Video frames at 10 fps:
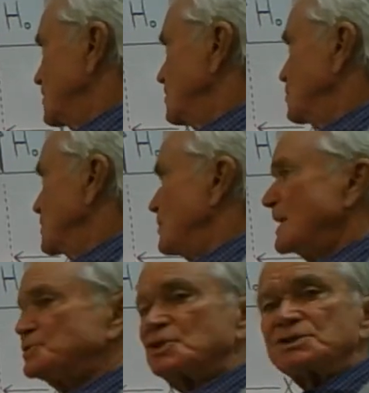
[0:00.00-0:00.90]
what
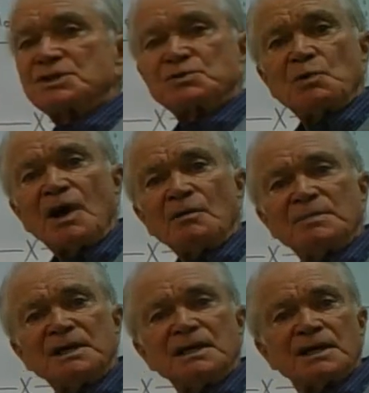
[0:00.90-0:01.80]
might just as well
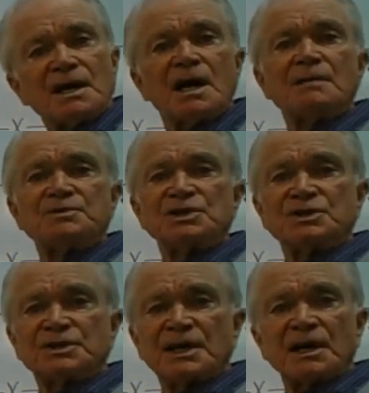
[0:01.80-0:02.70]
be an object
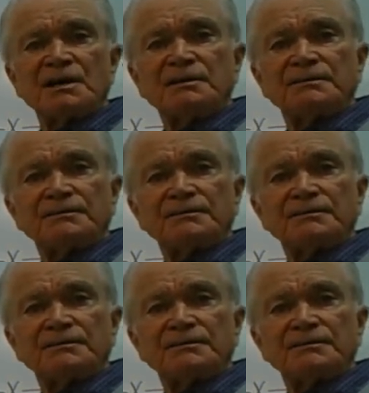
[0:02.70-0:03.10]
there